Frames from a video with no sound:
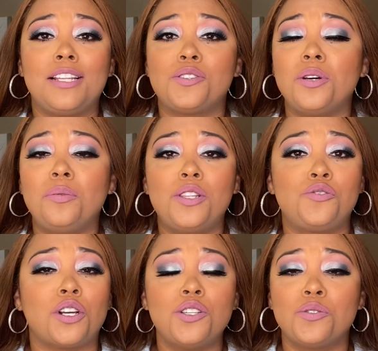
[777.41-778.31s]
do it with
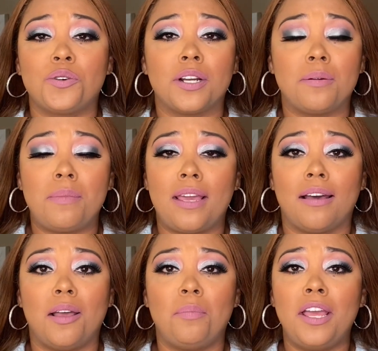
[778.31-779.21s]
drugstore
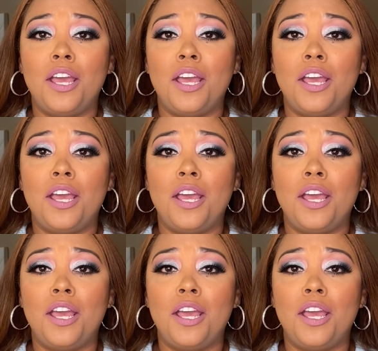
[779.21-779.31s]
makeup.